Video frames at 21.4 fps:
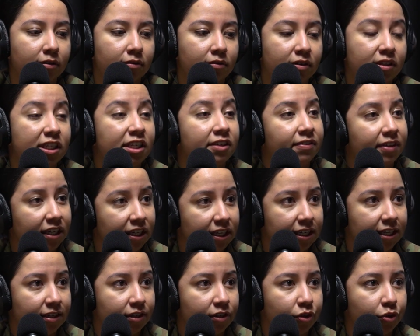
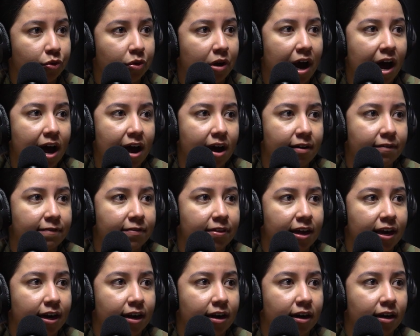civilians who have
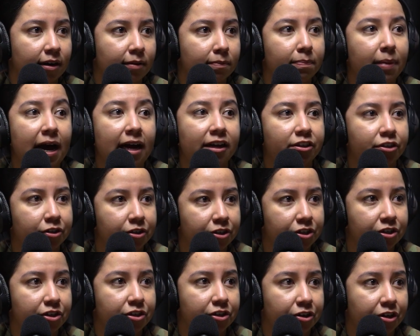their
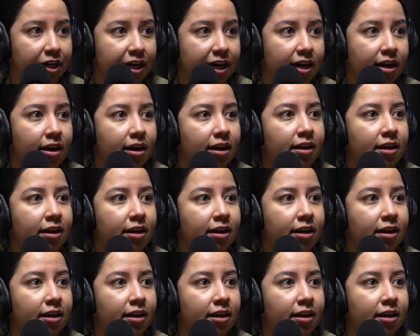bachelor's degree